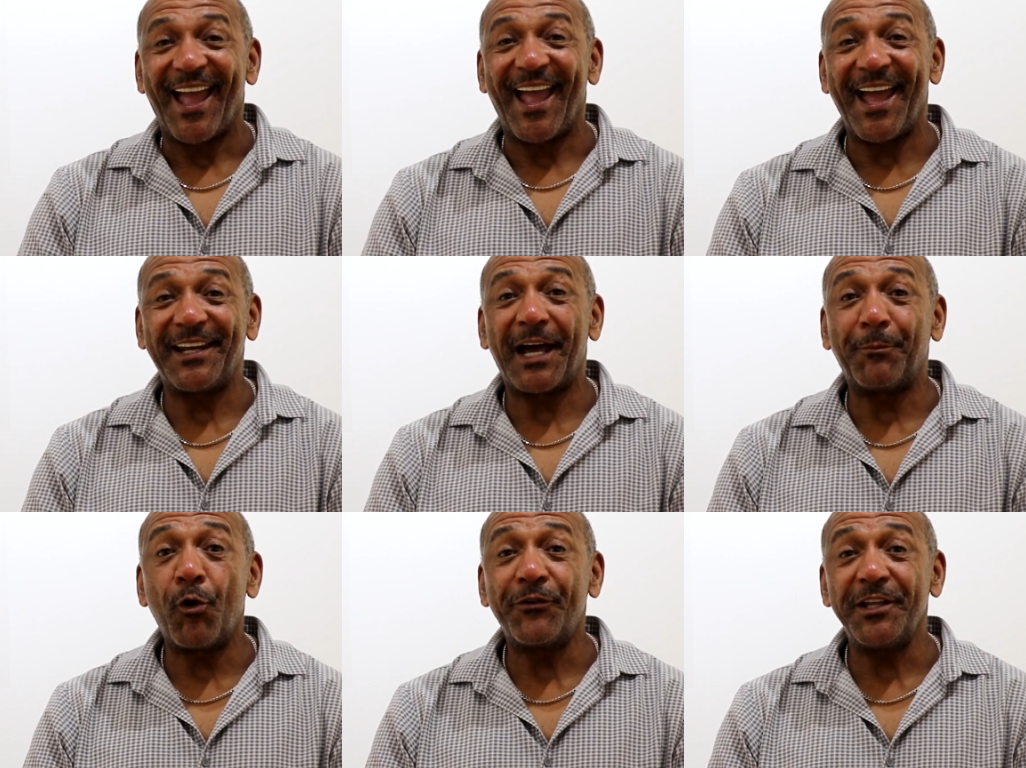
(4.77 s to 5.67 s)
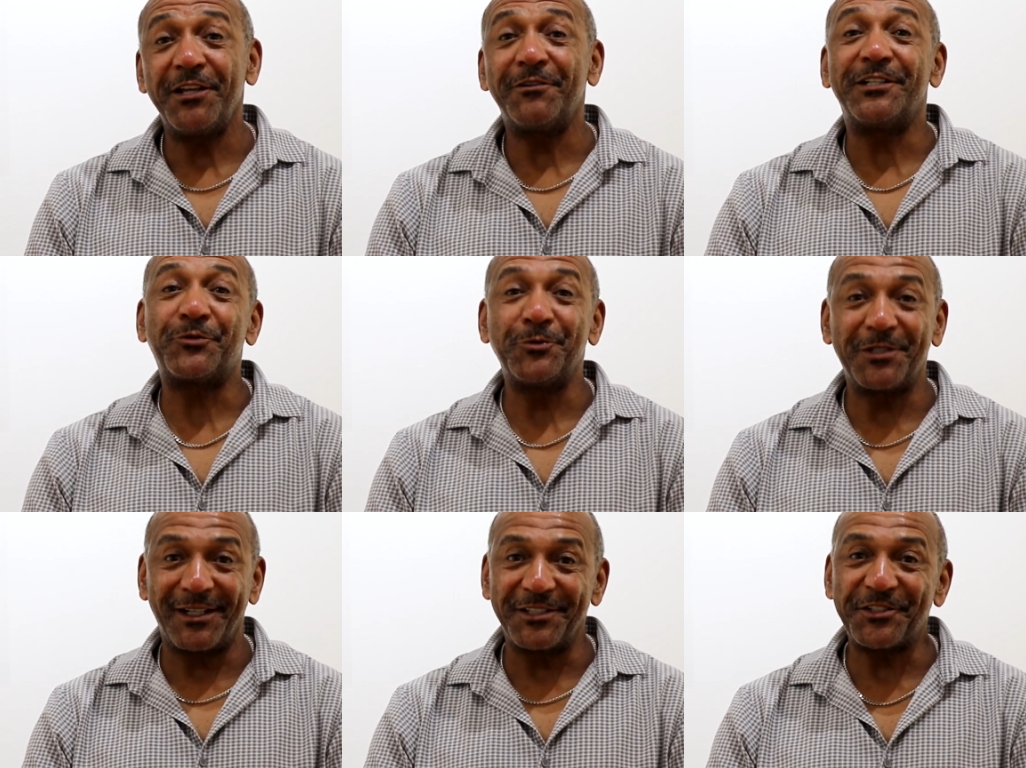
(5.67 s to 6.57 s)
And I'm over here at True
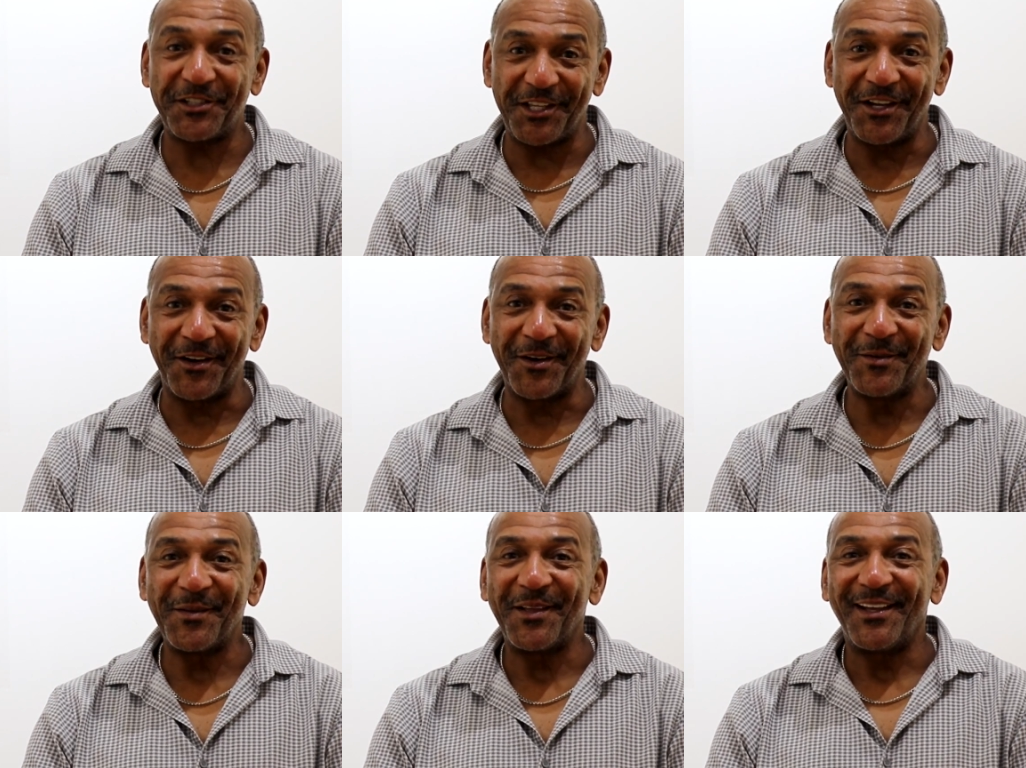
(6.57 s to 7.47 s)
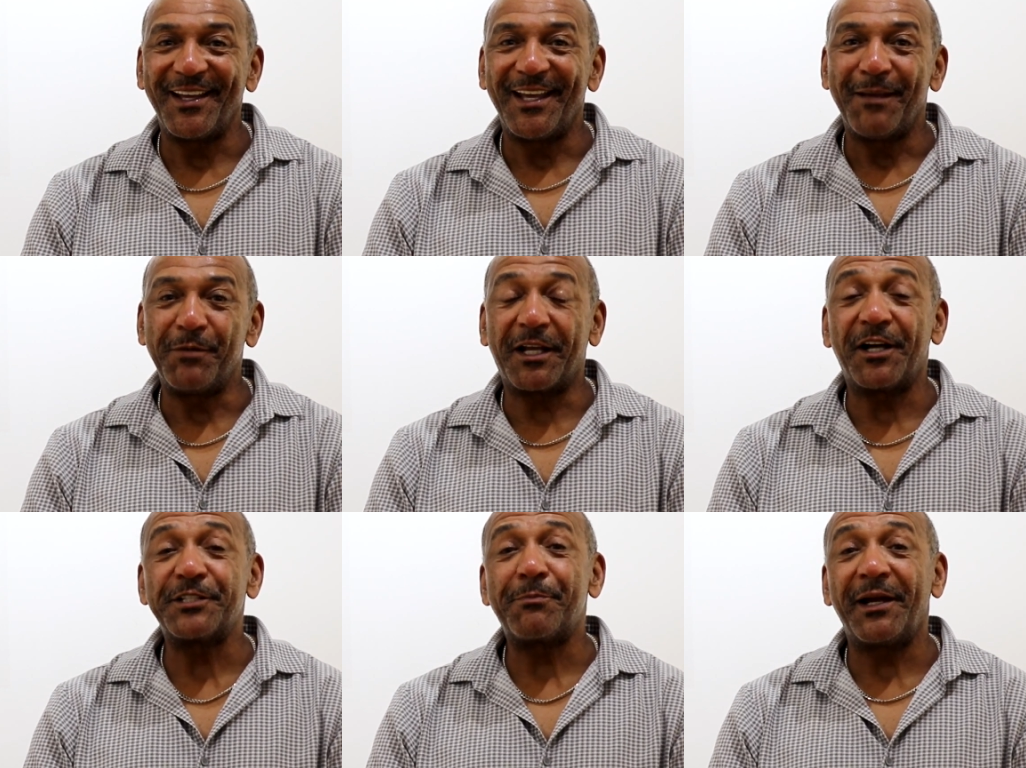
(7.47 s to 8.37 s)
Colors Theater
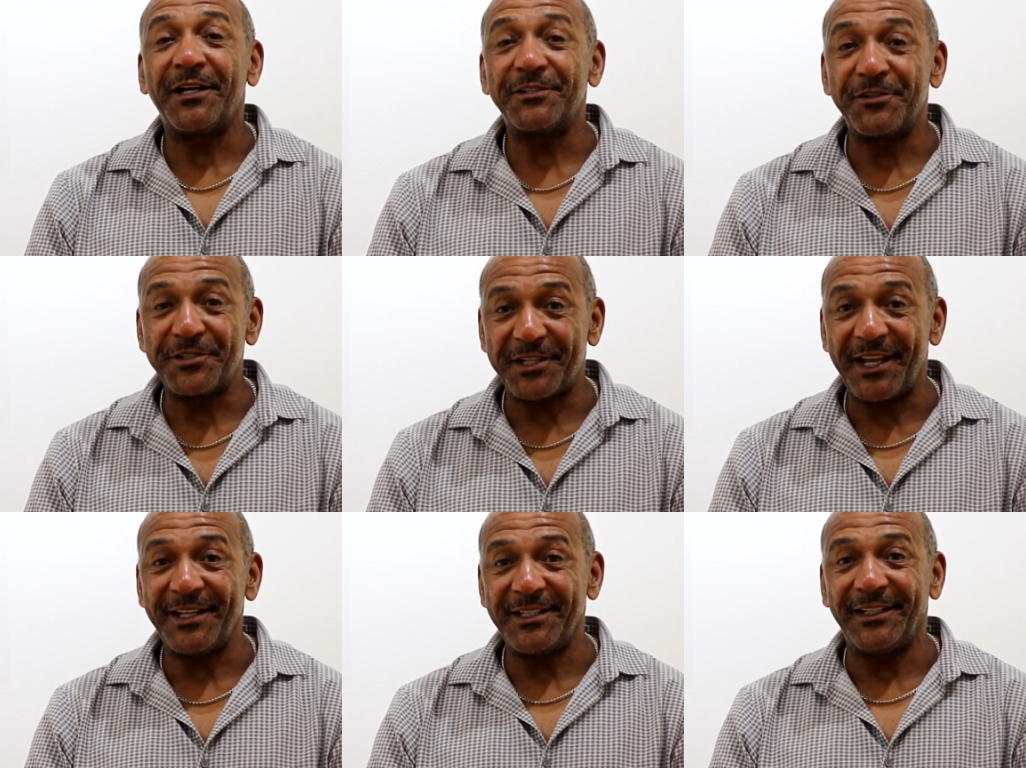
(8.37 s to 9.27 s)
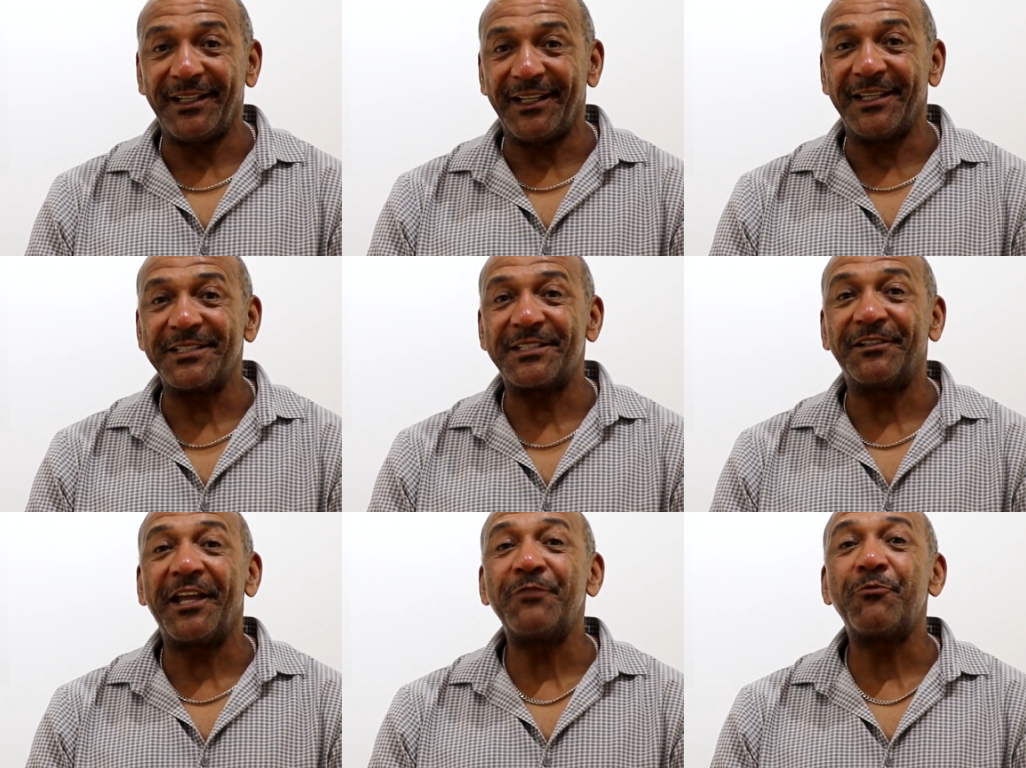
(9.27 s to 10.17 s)
because my understanding is they're
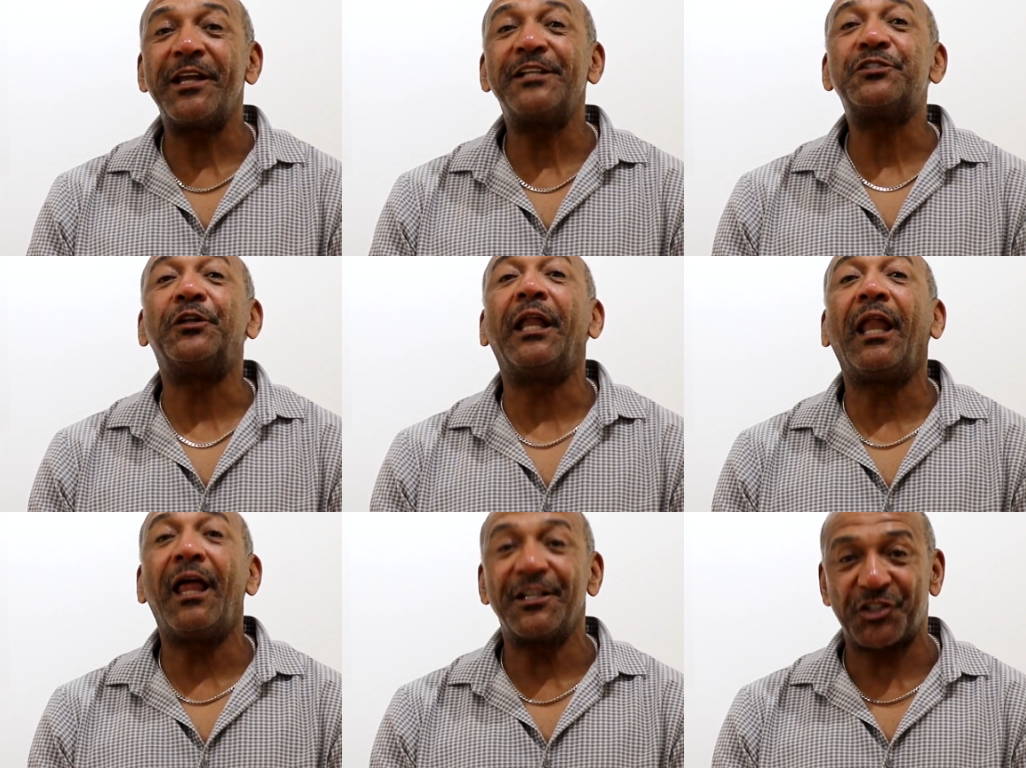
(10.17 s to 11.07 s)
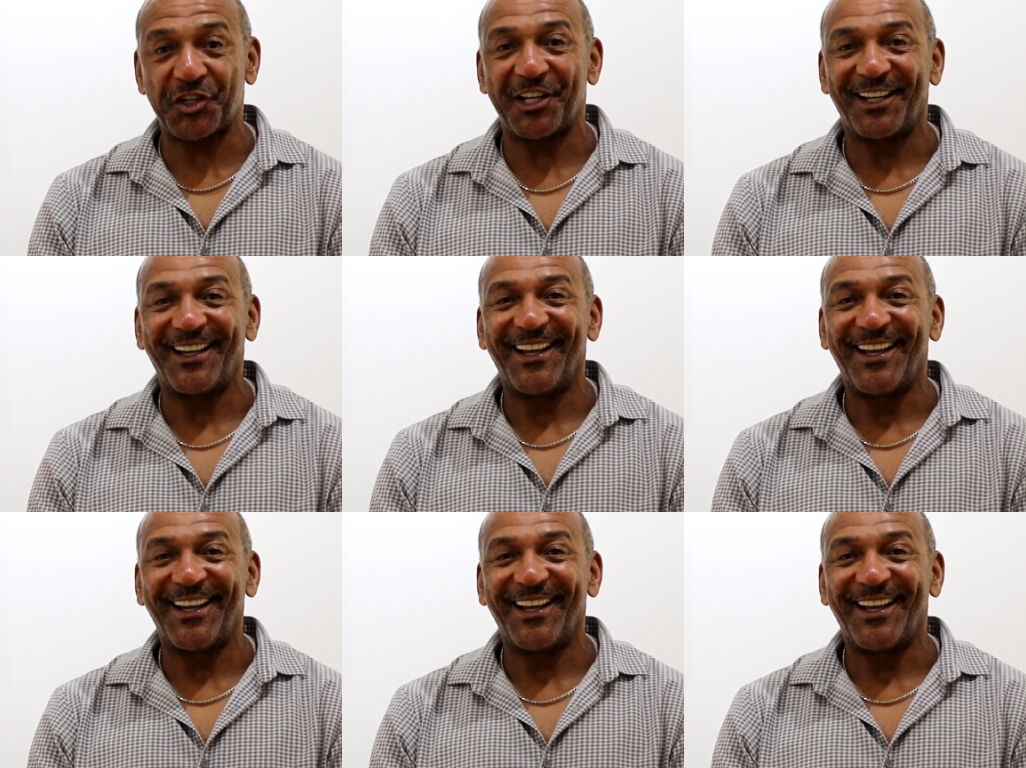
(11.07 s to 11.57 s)
getting ready to launch